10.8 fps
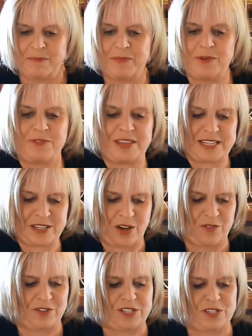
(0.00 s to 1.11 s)
move these
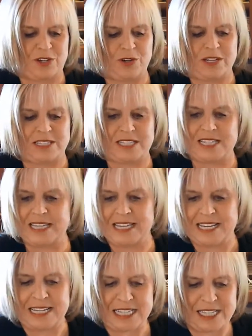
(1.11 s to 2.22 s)
over so you can see
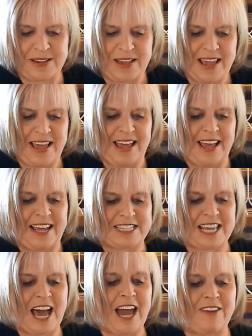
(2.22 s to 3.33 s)
these.
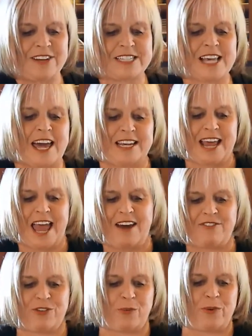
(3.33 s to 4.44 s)
It's kind of exciting to
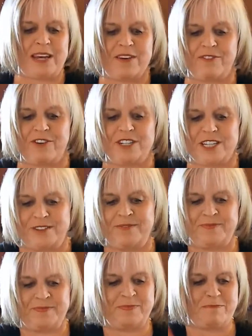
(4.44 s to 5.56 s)
have 3 different
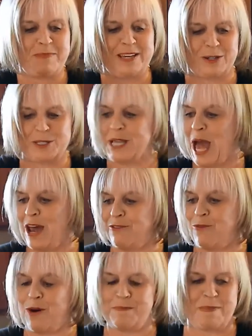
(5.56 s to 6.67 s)
meals out
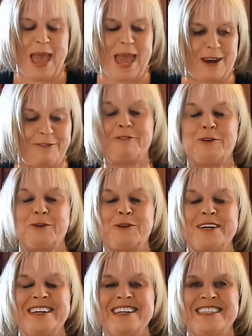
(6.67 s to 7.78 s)
of one pan of
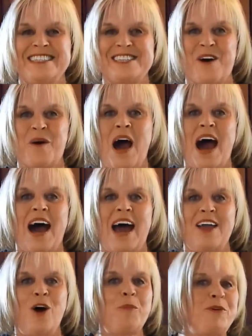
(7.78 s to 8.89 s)
food. So,
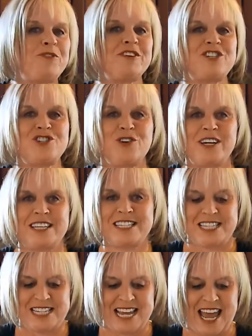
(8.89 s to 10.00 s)
I hope you've enjoyed this
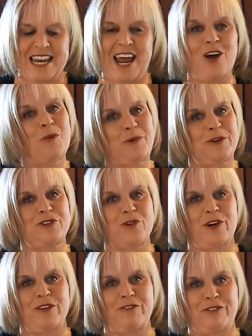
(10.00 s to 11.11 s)
today, and I hope you
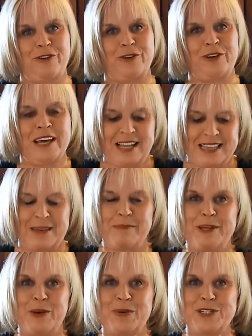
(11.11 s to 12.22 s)
enjoy the food. Let
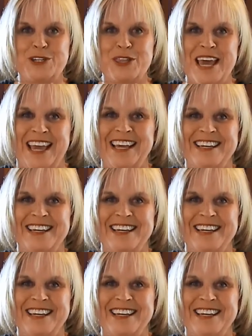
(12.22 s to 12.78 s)
me know what you think.